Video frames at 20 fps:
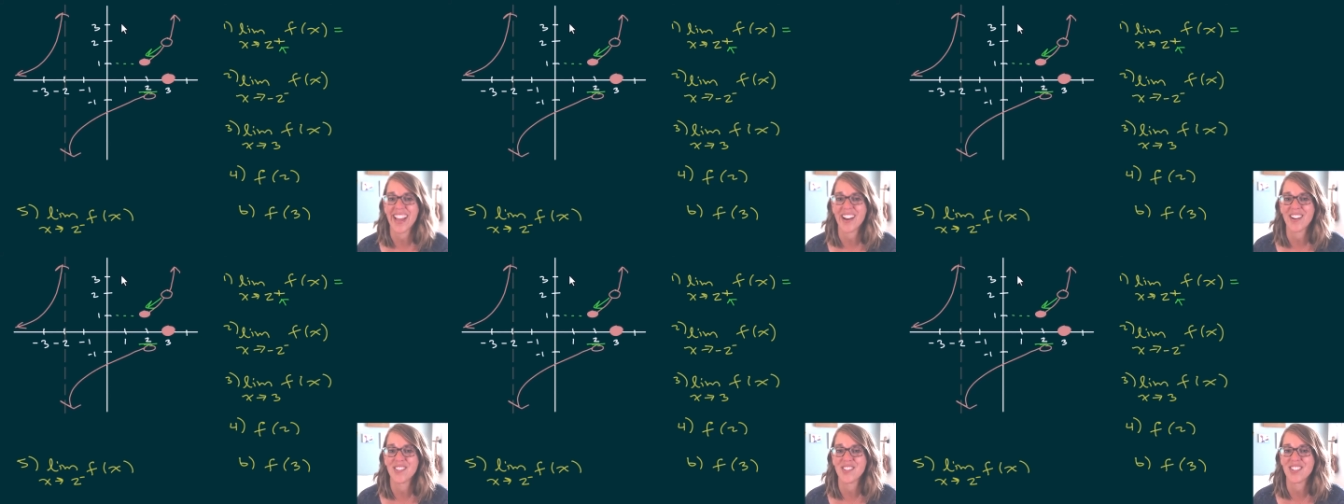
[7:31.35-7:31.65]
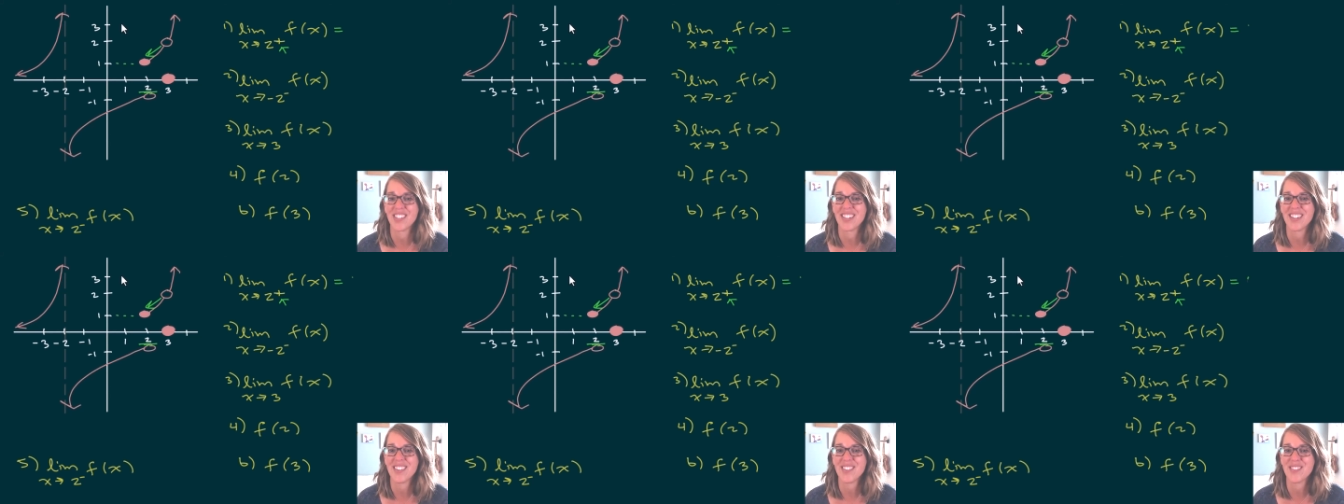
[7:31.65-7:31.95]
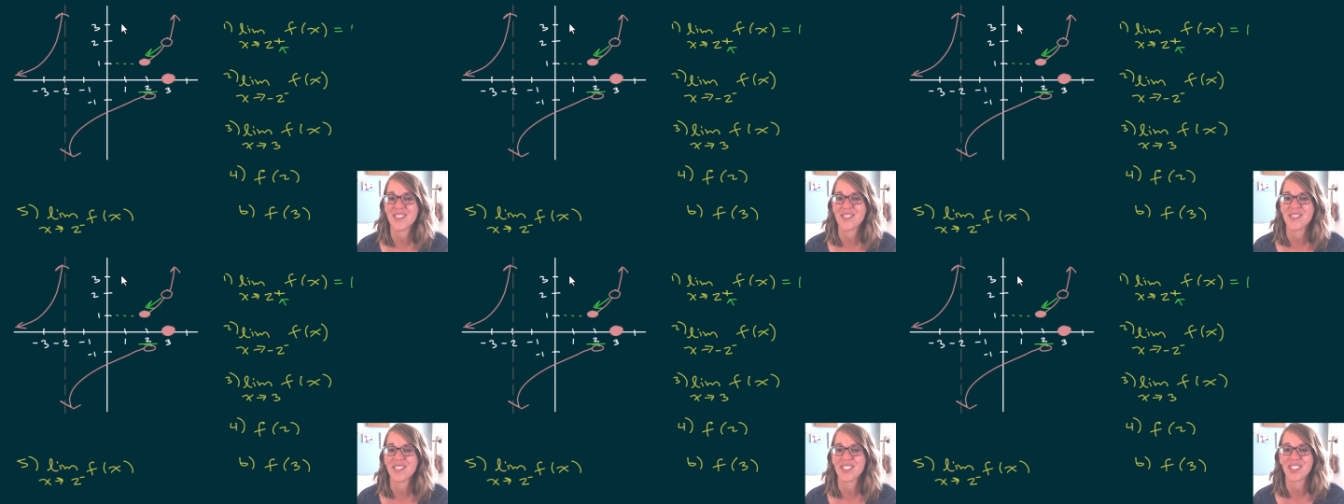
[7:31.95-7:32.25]
How'd you
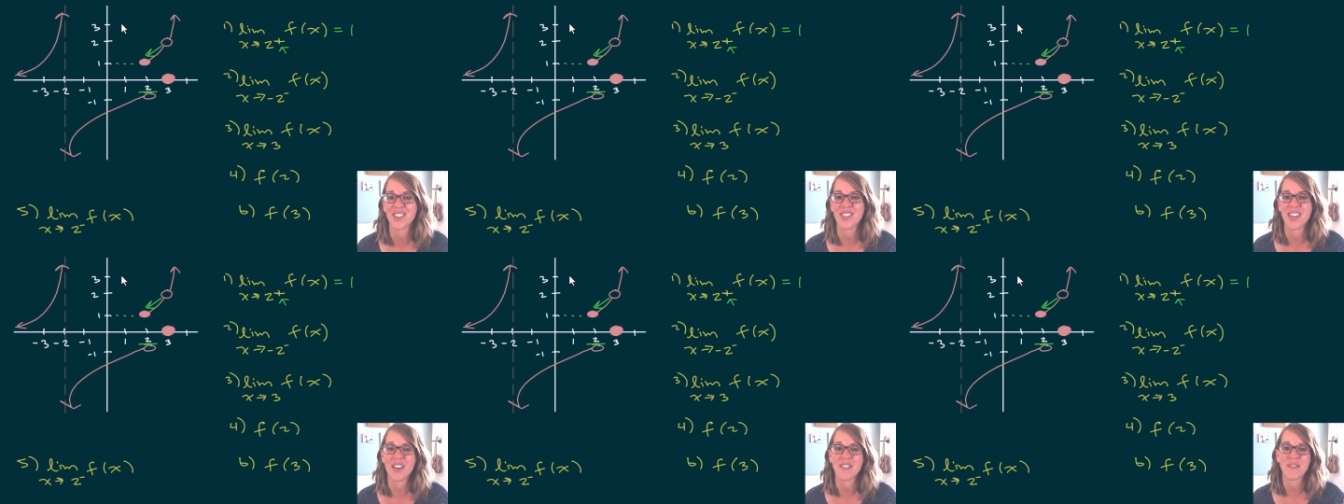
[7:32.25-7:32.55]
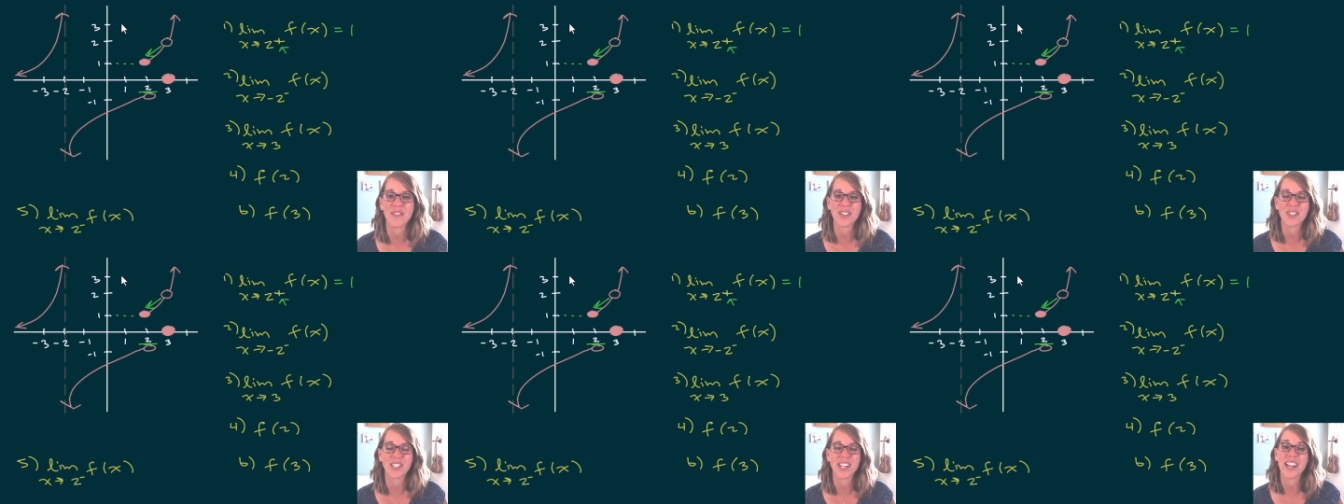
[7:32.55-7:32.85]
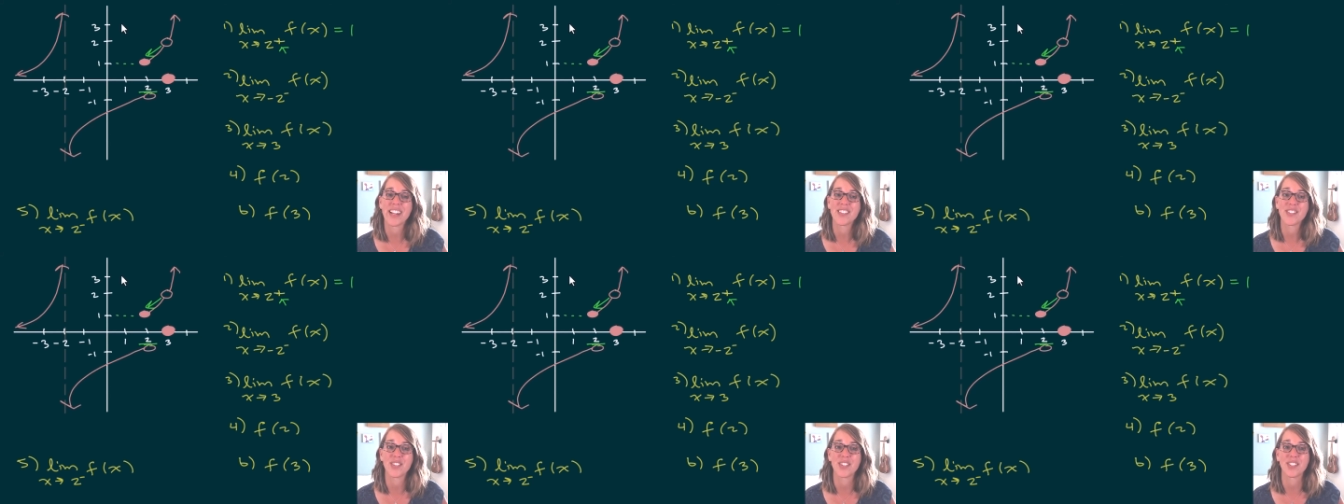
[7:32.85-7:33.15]
do? So that first
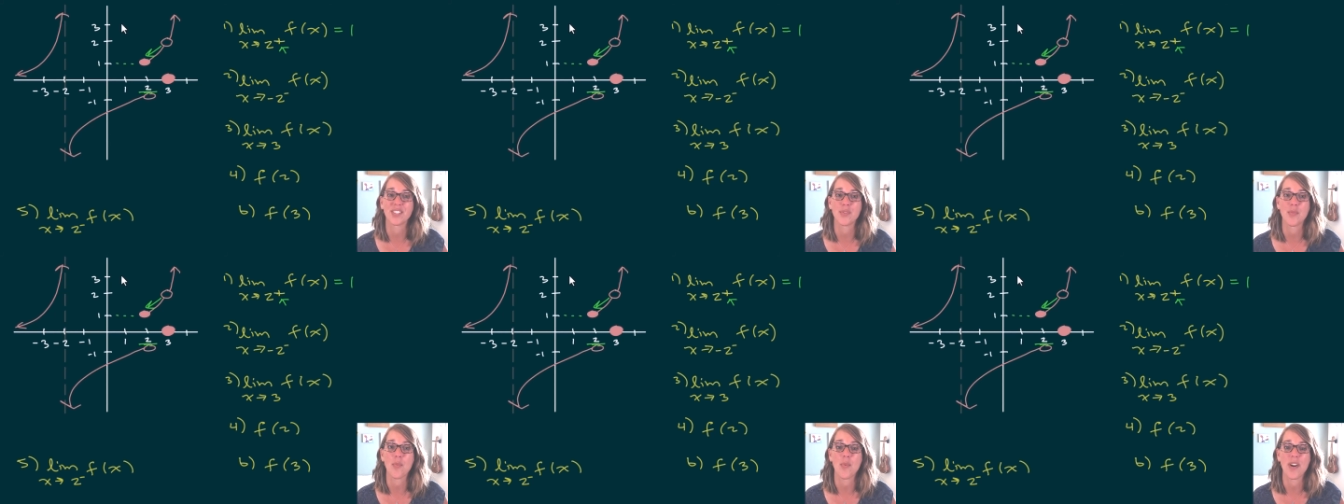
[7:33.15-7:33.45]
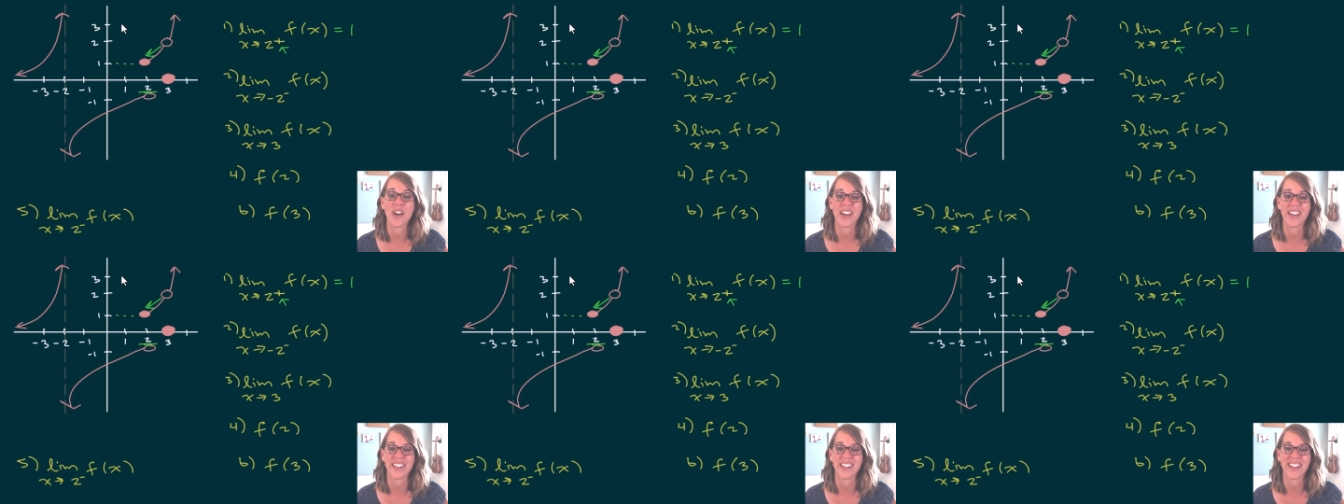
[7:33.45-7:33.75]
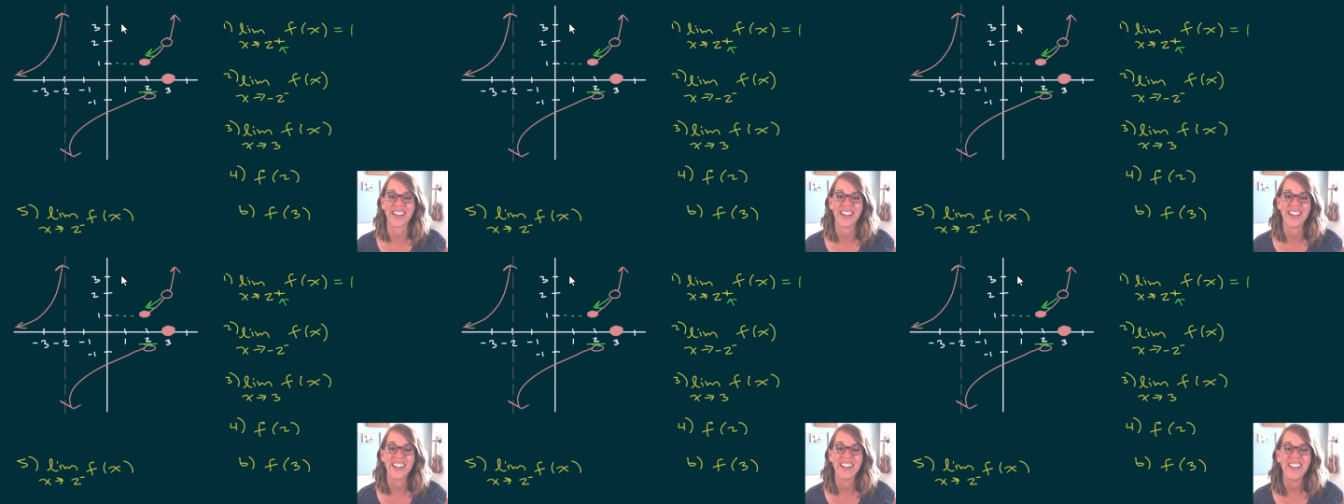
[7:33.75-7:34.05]
answer is
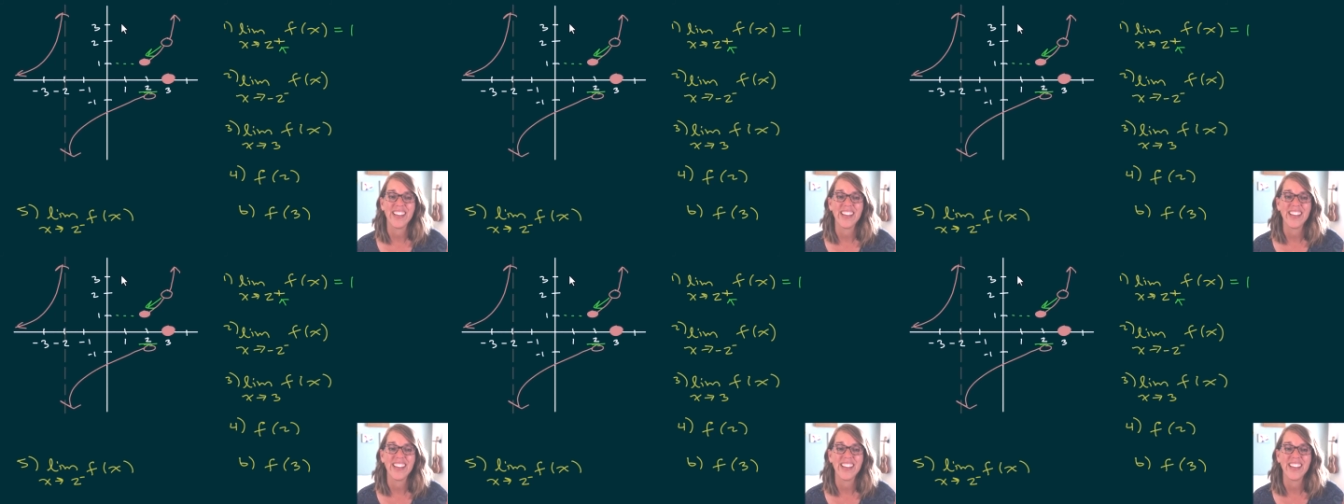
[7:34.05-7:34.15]
1.